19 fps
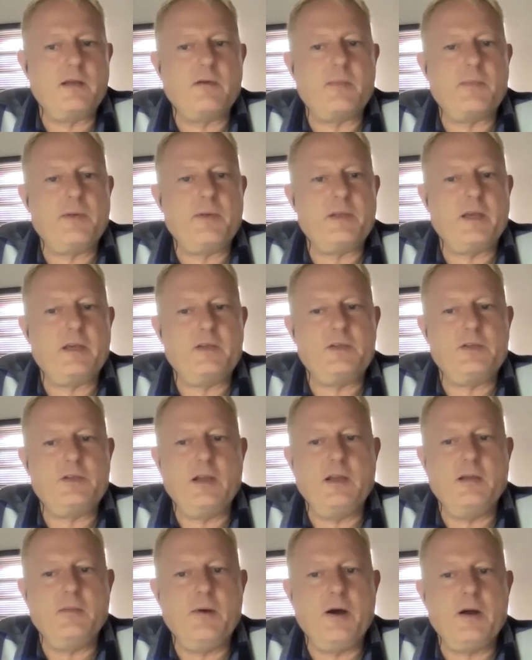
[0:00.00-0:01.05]
reputation
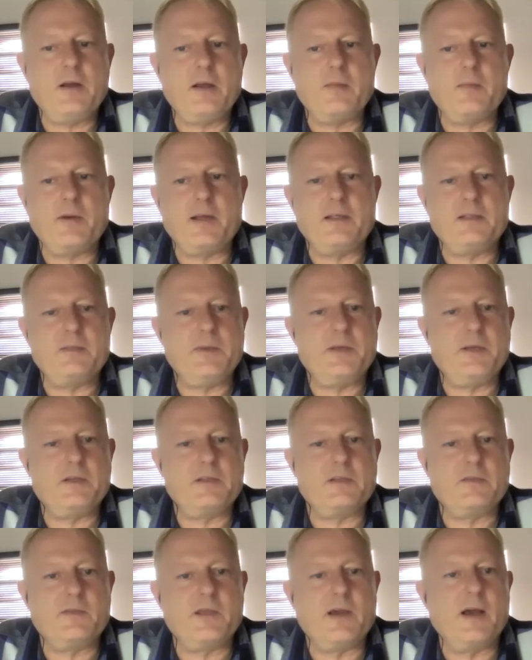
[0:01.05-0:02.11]
in the marketplace
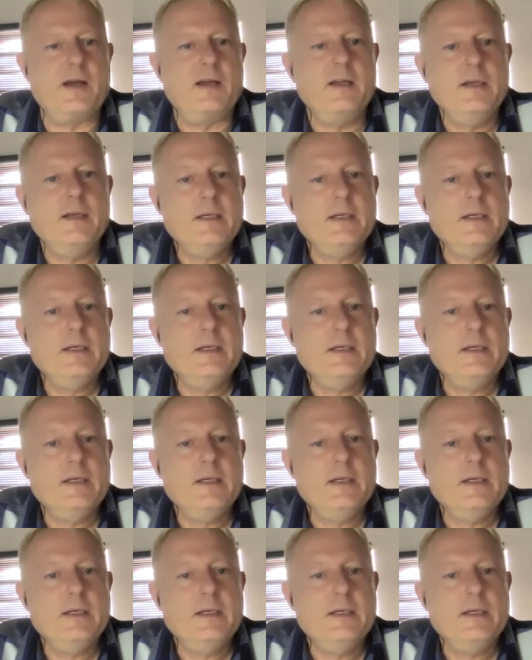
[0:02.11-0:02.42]
because of that.